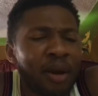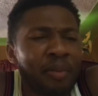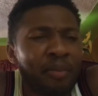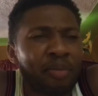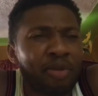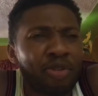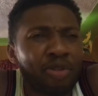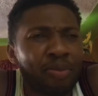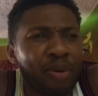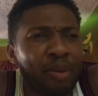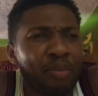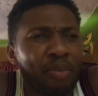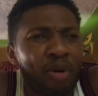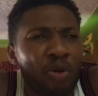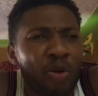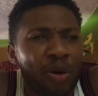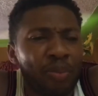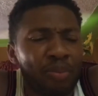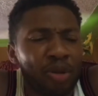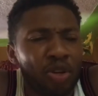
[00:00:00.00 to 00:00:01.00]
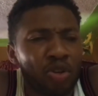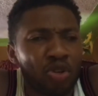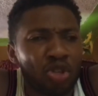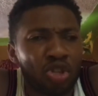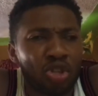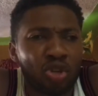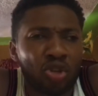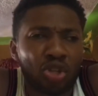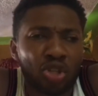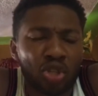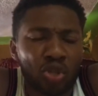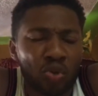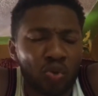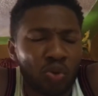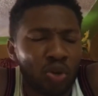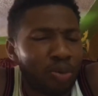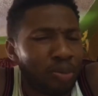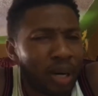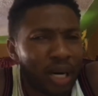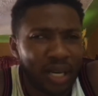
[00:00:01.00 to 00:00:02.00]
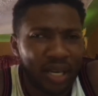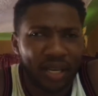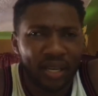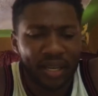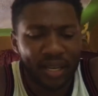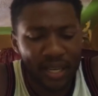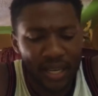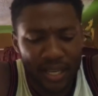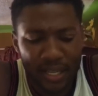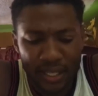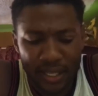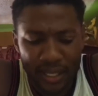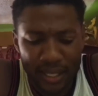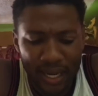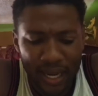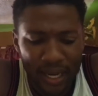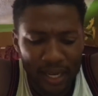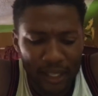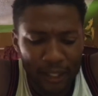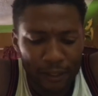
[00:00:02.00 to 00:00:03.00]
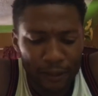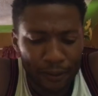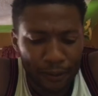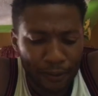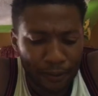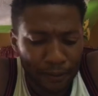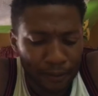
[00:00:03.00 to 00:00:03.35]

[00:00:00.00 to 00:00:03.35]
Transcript: I remember when me used to go to school back in the days and